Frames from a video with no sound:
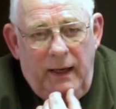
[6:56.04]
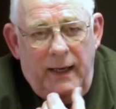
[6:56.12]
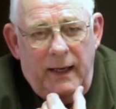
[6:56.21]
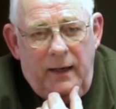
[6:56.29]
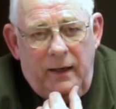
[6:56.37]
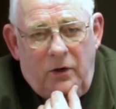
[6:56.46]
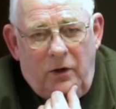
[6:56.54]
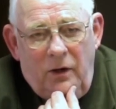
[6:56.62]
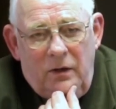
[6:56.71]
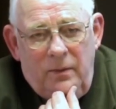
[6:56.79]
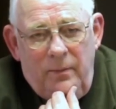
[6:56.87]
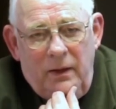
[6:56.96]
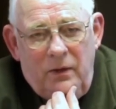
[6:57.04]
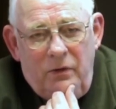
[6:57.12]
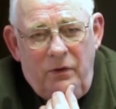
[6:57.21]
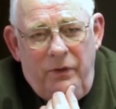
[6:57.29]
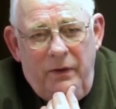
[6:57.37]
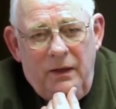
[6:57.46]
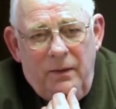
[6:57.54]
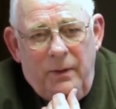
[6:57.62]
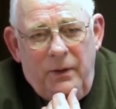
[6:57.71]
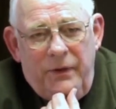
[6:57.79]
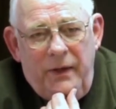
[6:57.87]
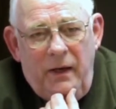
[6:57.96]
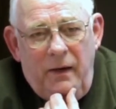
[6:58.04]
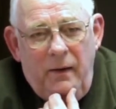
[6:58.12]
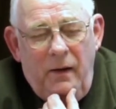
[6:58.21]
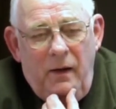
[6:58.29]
And it occurred to me, I started thinking about that.